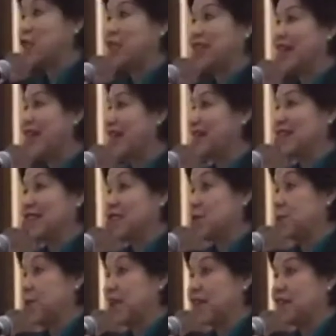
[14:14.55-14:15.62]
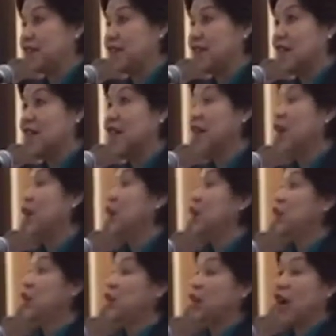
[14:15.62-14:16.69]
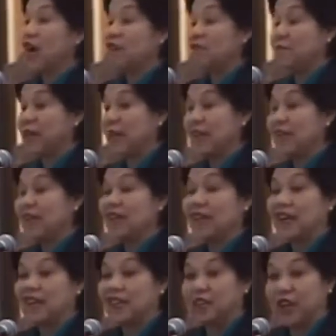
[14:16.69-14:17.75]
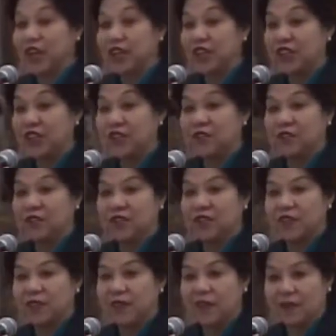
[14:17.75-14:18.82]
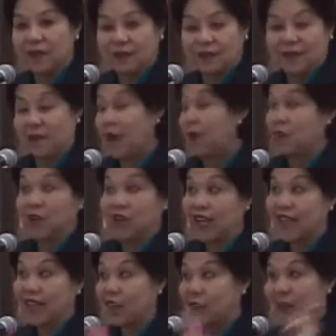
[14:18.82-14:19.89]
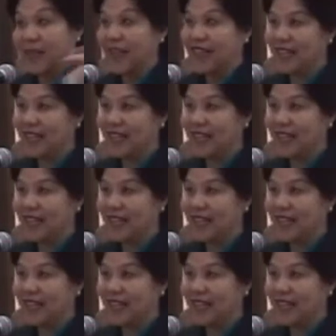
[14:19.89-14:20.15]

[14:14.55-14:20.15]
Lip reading: to thank the speaker. You know, I've been in education for, I forget how many